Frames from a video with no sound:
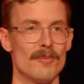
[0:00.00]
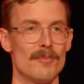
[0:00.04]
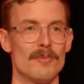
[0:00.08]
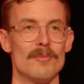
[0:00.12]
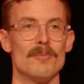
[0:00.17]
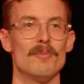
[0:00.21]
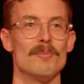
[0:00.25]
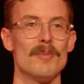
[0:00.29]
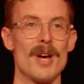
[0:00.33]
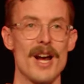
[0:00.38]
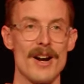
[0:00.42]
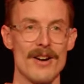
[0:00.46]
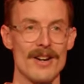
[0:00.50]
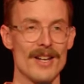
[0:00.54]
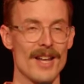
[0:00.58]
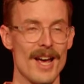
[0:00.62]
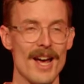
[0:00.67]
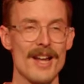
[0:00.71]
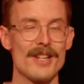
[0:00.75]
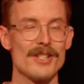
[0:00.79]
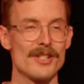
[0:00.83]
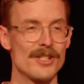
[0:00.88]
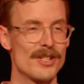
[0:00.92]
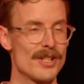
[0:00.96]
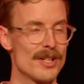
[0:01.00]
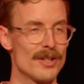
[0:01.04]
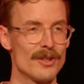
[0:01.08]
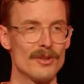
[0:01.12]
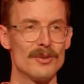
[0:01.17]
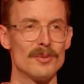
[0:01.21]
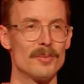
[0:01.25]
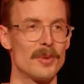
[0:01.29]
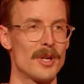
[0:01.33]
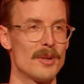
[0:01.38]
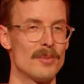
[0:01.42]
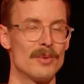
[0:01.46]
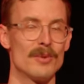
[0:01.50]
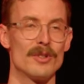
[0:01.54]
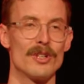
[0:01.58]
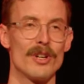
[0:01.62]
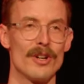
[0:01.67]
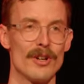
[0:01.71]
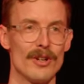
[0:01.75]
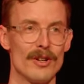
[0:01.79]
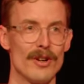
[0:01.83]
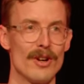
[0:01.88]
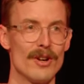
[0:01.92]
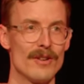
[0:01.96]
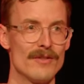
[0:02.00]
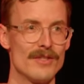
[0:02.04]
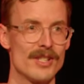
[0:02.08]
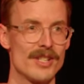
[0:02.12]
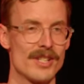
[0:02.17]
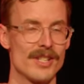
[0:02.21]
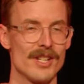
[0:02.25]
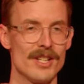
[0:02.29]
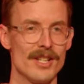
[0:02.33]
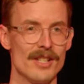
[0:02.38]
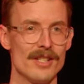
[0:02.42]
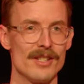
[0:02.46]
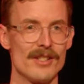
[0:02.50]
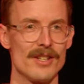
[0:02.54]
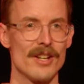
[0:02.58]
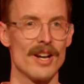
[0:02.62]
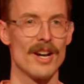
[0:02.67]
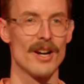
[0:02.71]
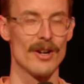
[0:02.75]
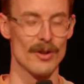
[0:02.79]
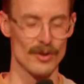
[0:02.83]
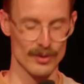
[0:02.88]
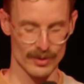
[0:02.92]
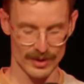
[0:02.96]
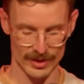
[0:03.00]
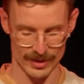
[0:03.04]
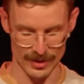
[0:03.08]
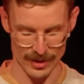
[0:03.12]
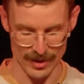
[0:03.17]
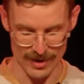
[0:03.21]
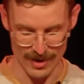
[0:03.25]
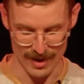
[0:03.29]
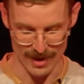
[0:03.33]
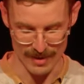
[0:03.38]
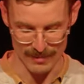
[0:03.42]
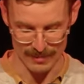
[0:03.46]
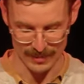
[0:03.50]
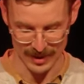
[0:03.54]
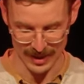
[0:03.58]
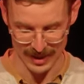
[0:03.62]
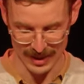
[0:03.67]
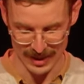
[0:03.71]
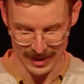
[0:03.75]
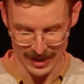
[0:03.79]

married and single people go overseas all the time,